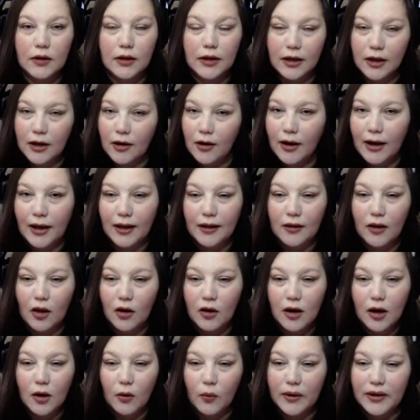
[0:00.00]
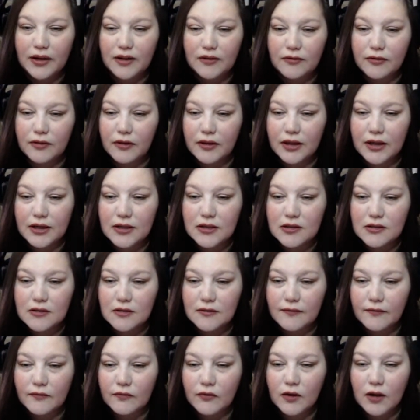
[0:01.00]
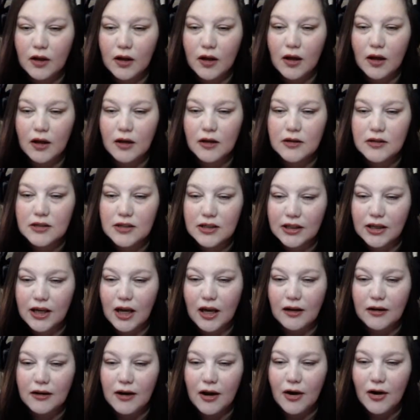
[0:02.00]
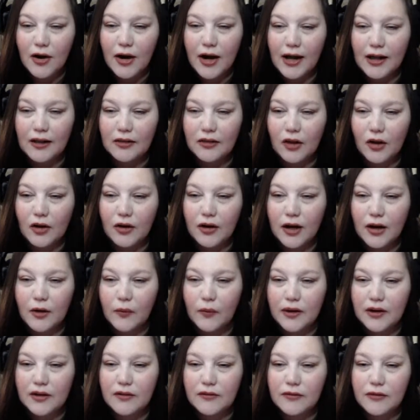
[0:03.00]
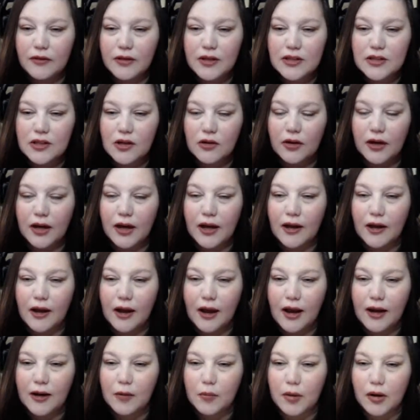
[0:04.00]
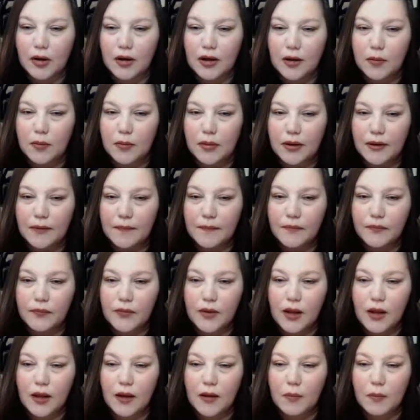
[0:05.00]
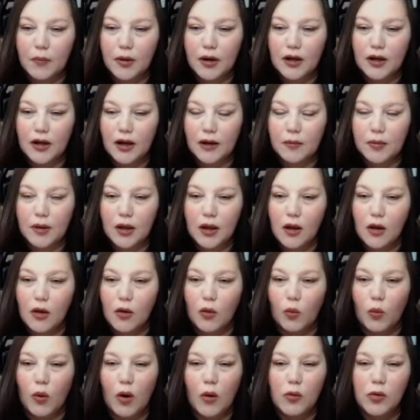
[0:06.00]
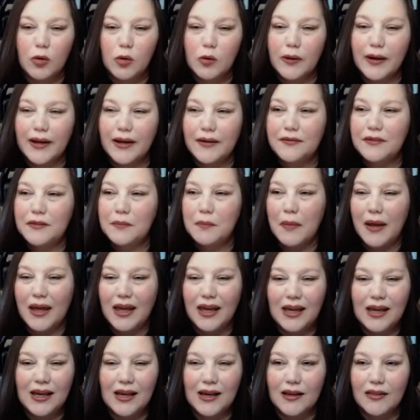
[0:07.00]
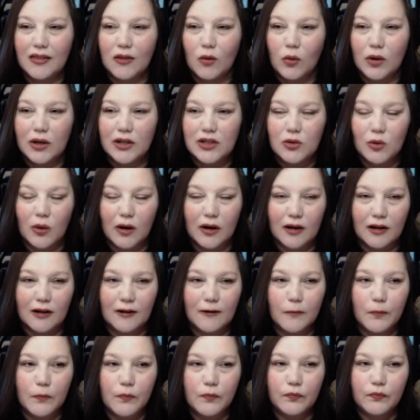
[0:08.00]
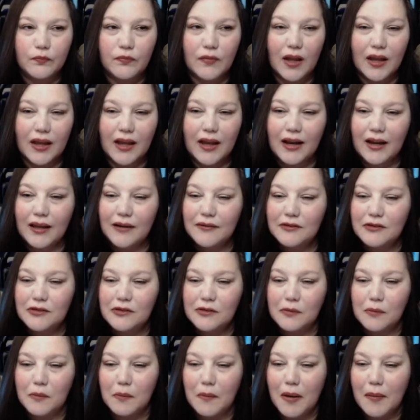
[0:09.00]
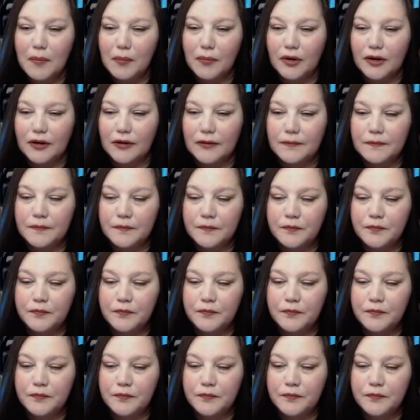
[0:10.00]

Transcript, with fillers: You know how long I waited for this? Do you know how long I waited for this? Oh yeah, I had a bucket, but put it up. What were we even making in the witch water? I can't even remember.